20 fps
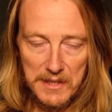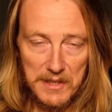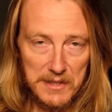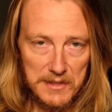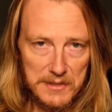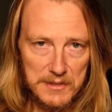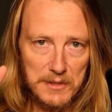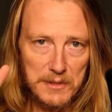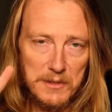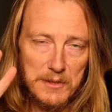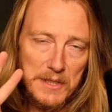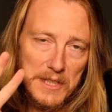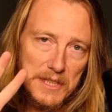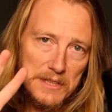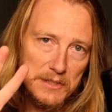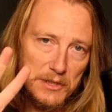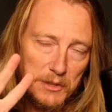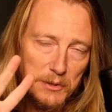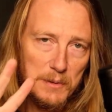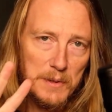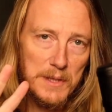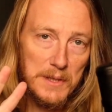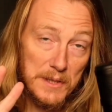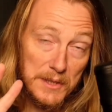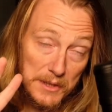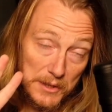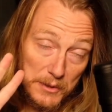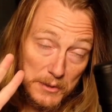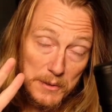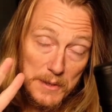So you need two
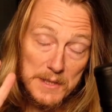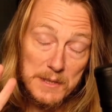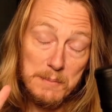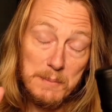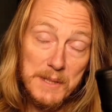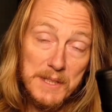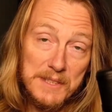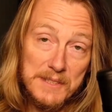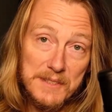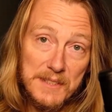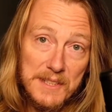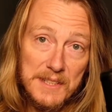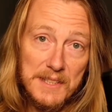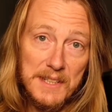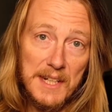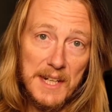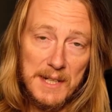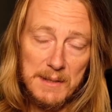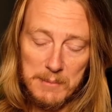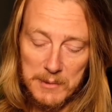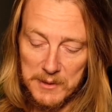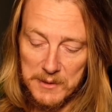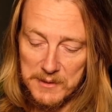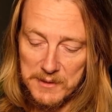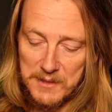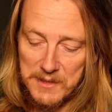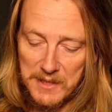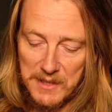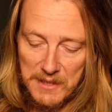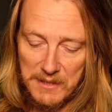USB-C
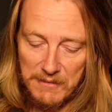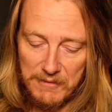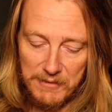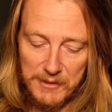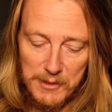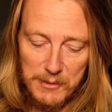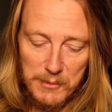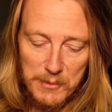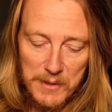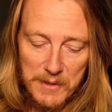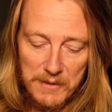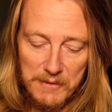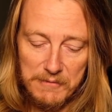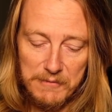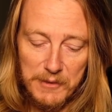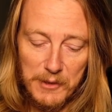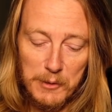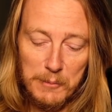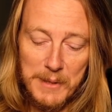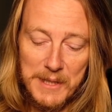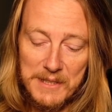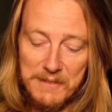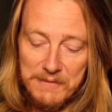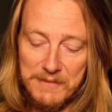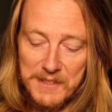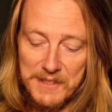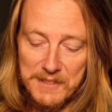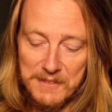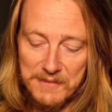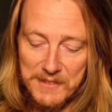cables if you want the full
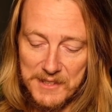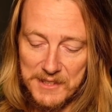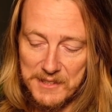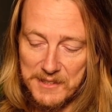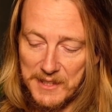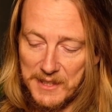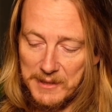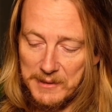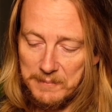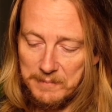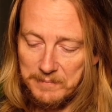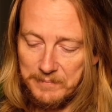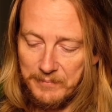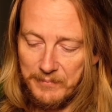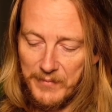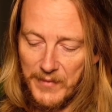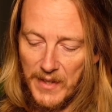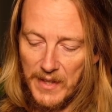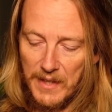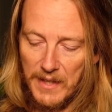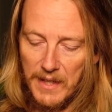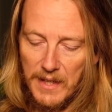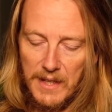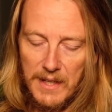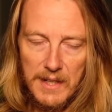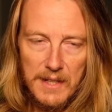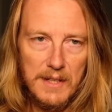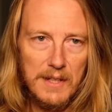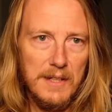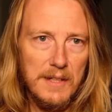benefits of this thing.
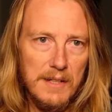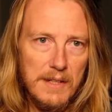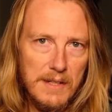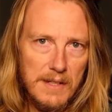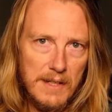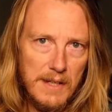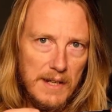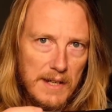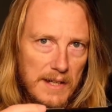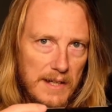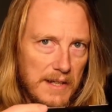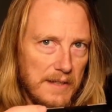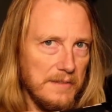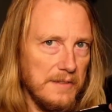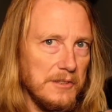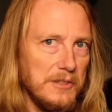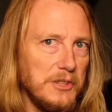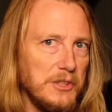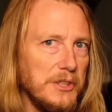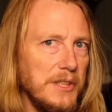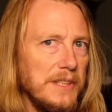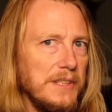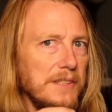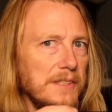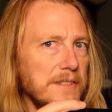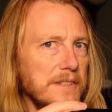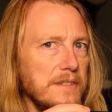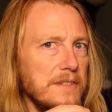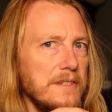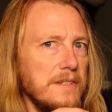The
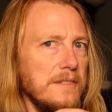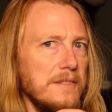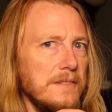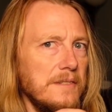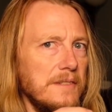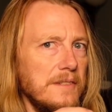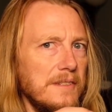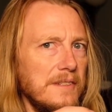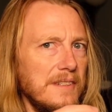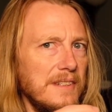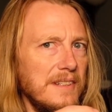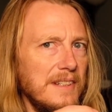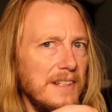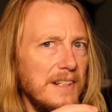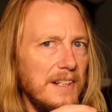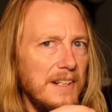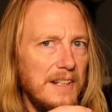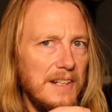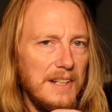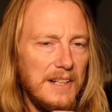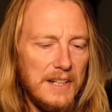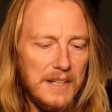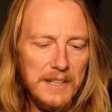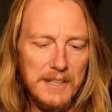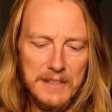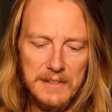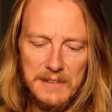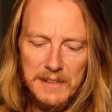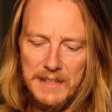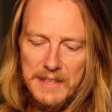triggers are
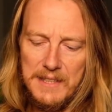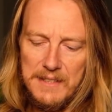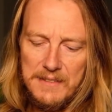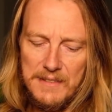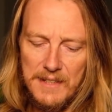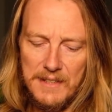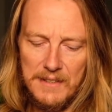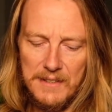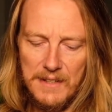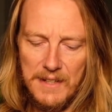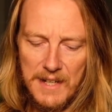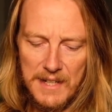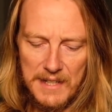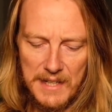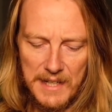clicky, they are not